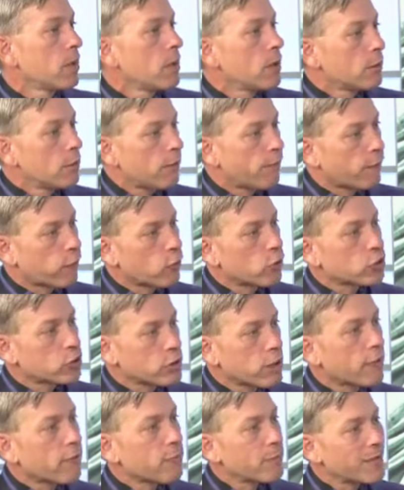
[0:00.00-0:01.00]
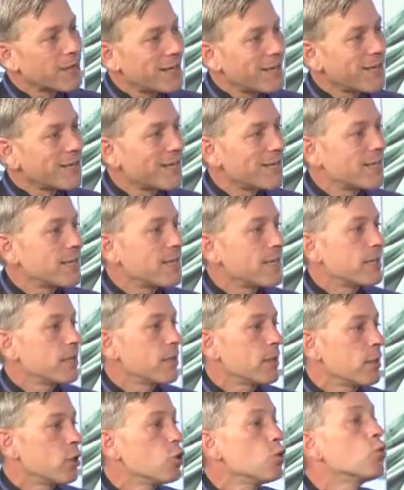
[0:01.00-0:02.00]
the first government entity
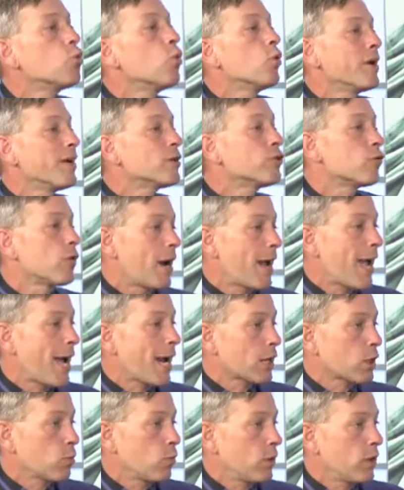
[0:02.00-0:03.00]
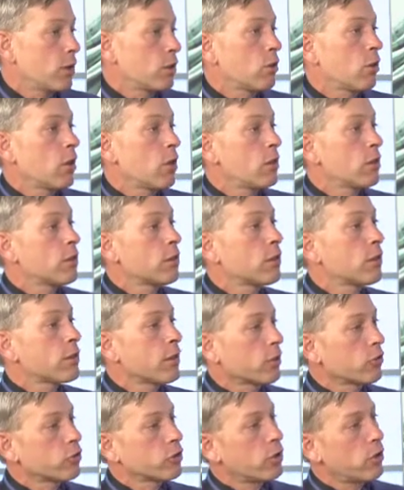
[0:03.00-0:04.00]
that you will interact with is the
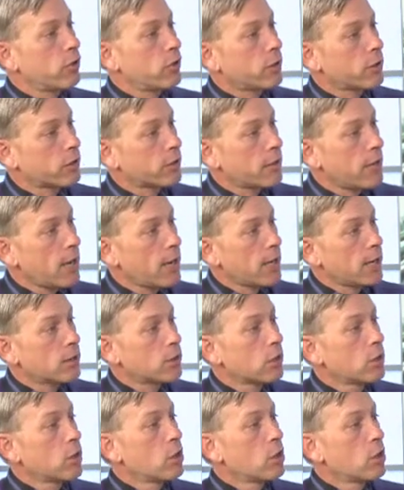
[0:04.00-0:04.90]
Secretary of State.